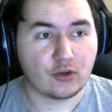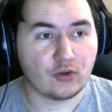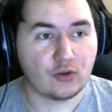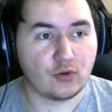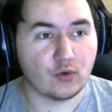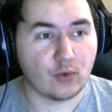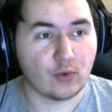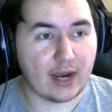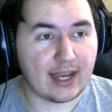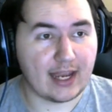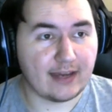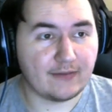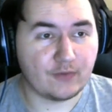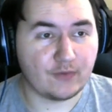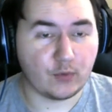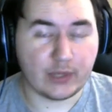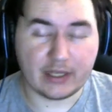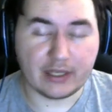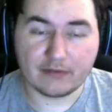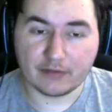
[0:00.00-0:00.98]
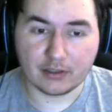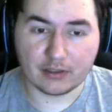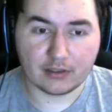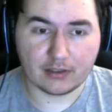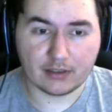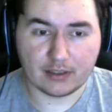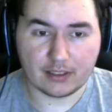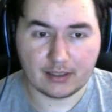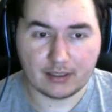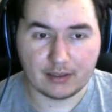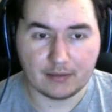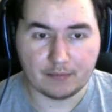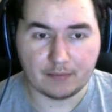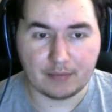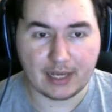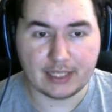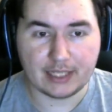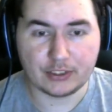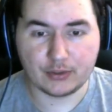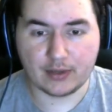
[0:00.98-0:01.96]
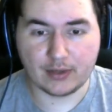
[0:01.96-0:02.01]
Graveweaver
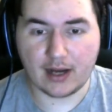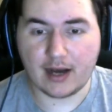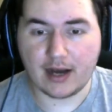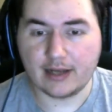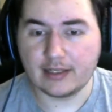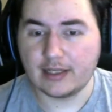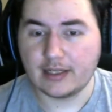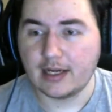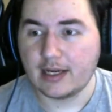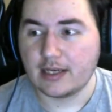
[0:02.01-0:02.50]
Patreon.